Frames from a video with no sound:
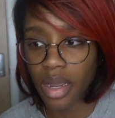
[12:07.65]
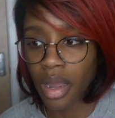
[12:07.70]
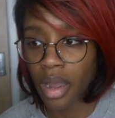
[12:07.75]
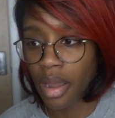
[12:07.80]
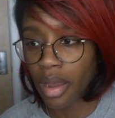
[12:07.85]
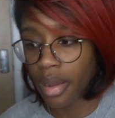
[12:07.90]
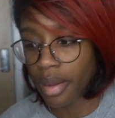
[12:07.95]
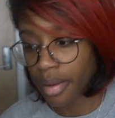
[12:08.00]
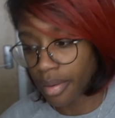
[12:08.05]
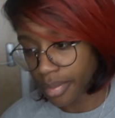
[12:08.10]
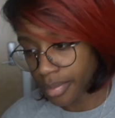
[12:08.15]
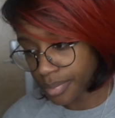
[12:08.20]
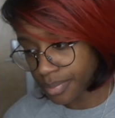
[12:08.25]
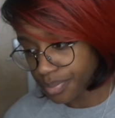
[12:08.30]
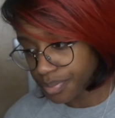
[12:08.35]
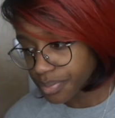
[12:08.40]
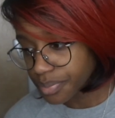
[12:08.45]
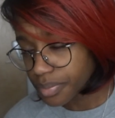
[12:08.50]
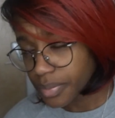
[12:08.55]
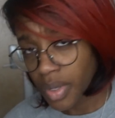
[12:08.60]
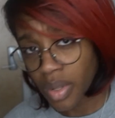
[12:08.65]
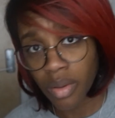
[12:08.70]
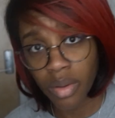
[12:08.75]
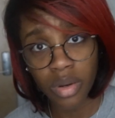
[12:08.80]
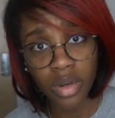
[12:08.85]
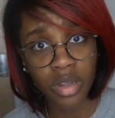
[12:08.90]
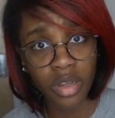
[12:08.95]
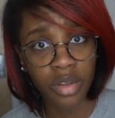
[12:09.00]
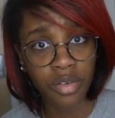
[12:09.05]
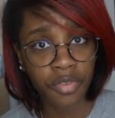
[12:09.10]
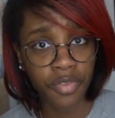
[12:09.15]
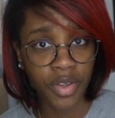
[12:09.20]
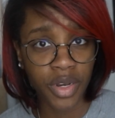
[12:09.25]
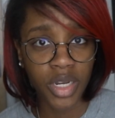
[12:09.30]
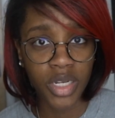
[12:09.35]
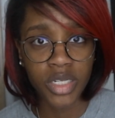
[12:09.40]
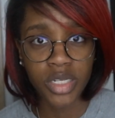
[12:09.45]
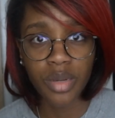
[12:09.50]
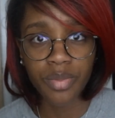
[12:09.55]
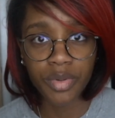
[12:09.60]
I'm gonna
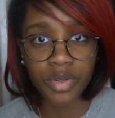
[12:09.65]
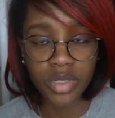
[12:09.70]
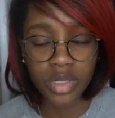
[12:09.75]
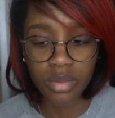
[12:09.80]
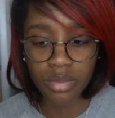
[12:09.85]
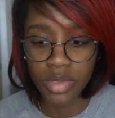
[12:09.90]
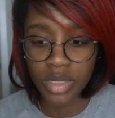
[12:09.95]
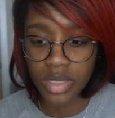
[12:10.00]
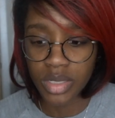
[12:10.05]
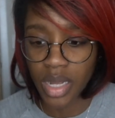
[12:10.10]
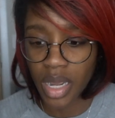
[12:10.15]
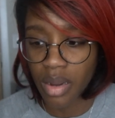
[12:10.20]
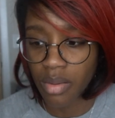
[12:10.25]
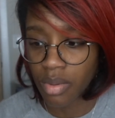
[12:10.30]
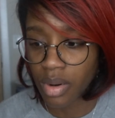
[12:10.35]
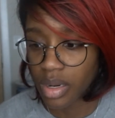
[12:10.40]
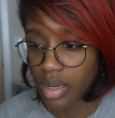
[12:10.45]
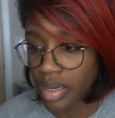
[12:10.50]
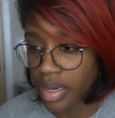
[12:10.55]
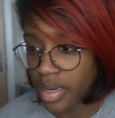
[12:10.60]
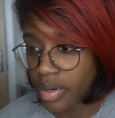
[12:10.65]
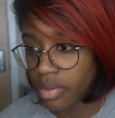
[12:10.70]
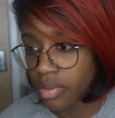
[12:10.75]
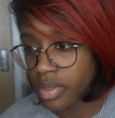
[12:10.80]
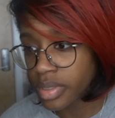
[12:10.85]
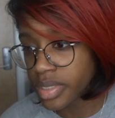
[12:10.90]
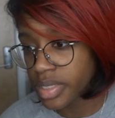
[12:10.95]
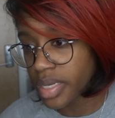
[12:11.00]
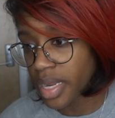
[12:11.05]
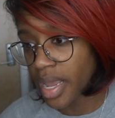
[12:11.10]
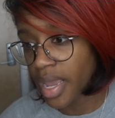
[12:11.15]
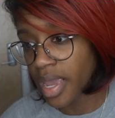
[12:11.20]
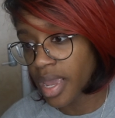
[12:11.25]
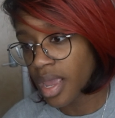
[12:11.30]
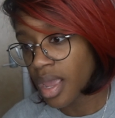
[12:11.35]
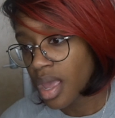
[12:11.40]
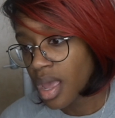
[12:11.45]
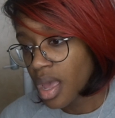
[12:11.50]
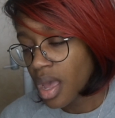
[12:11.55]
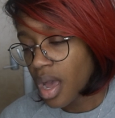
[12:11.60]
finish up on some design work later on today.